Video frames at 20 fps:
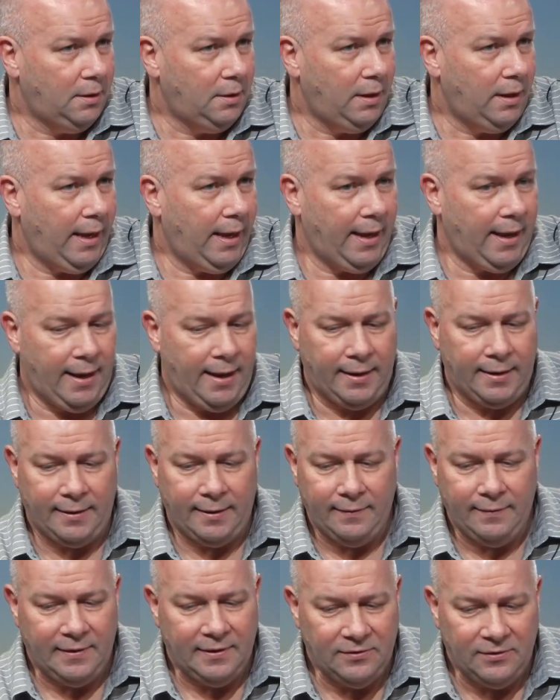And
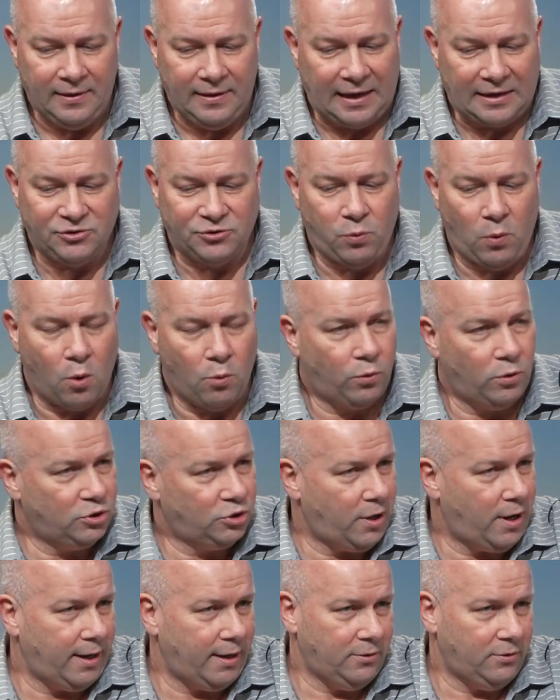that's what we're
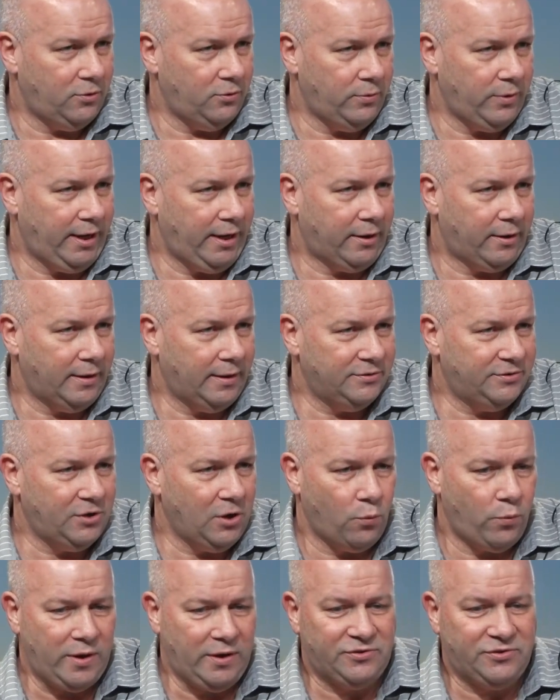trying to do here. And so
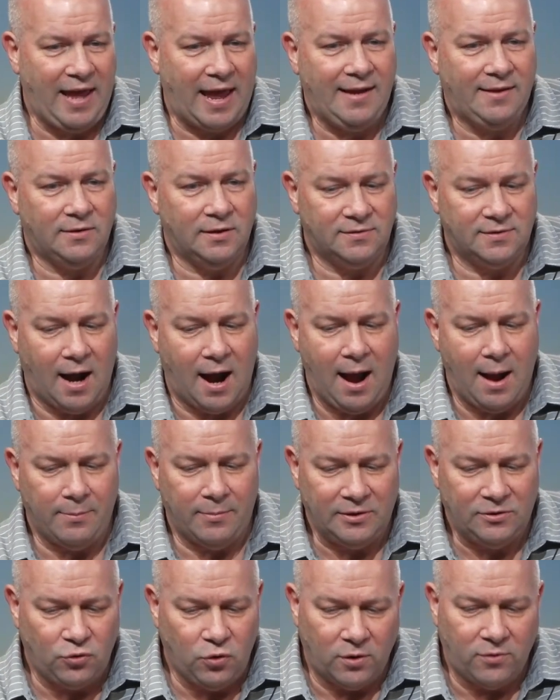we take the time.
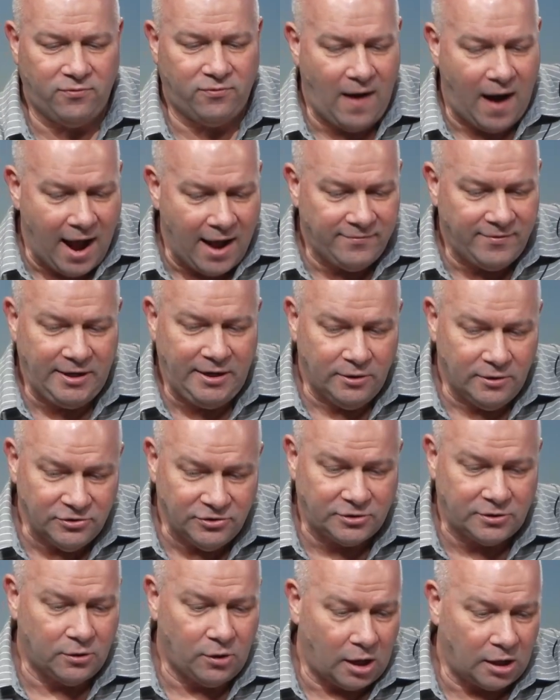It took 5 years
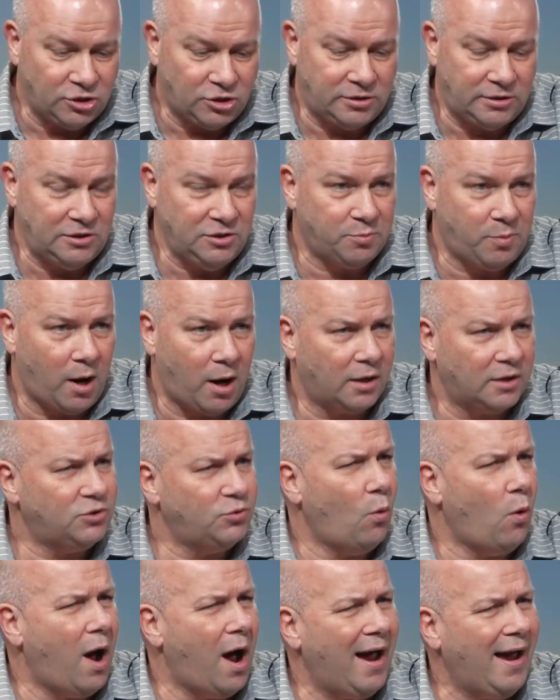to launch these products.
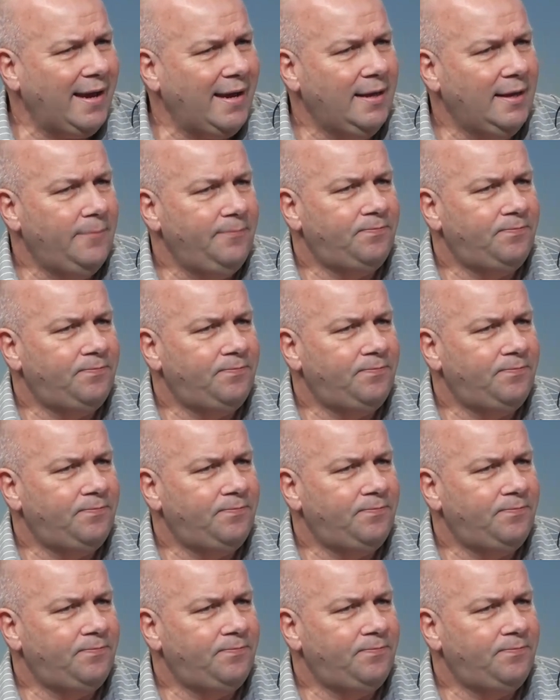Why?